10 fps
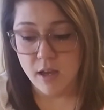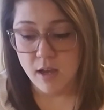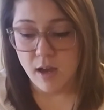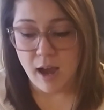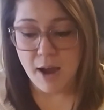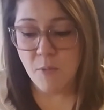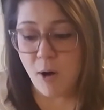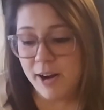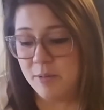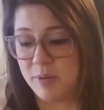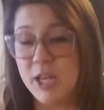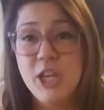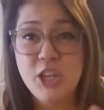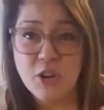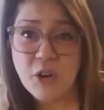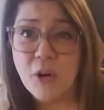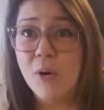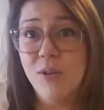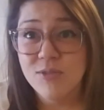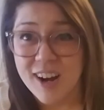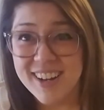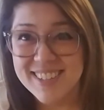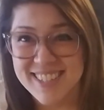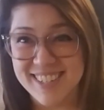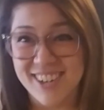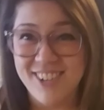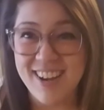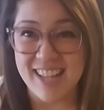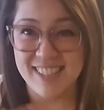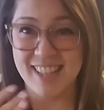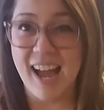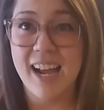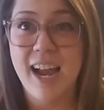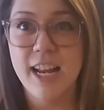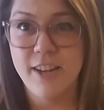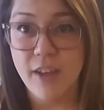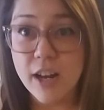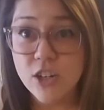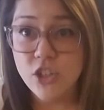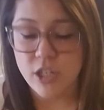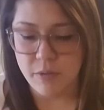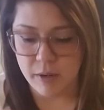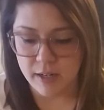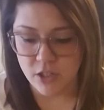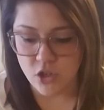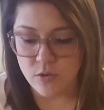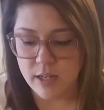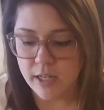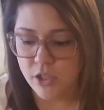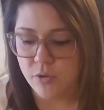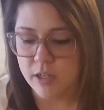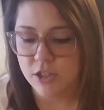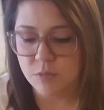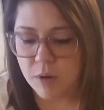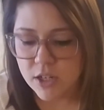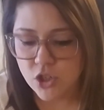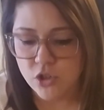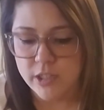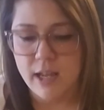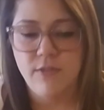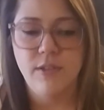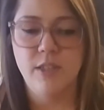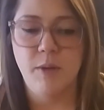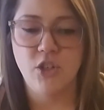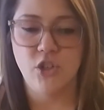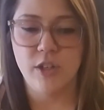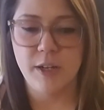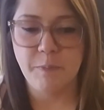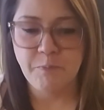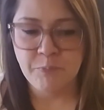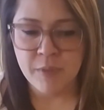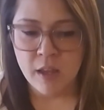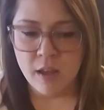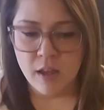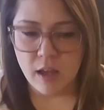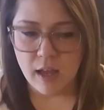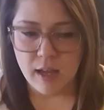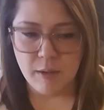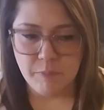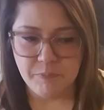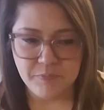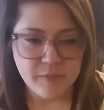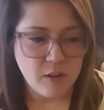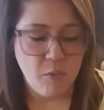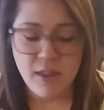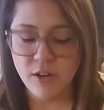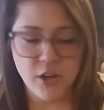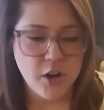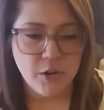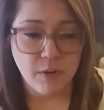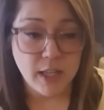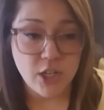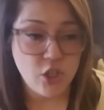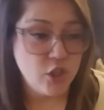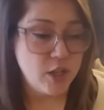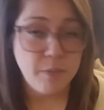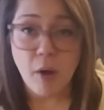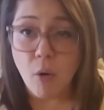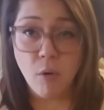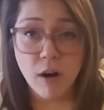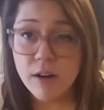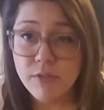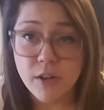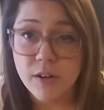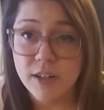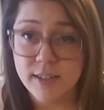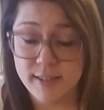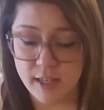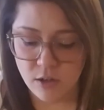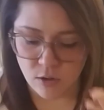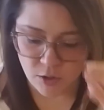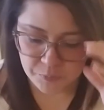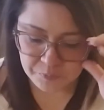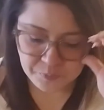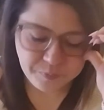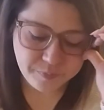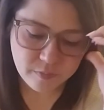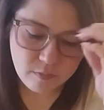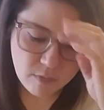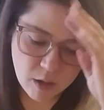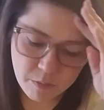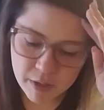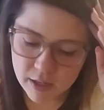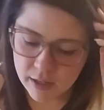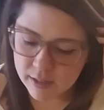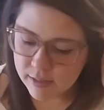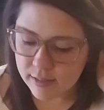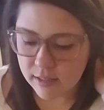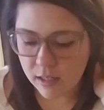I want to be your girlfriend, you know? It's that kind of energy where you need to express yourself, especially whether you're in a relationship or if you're single, because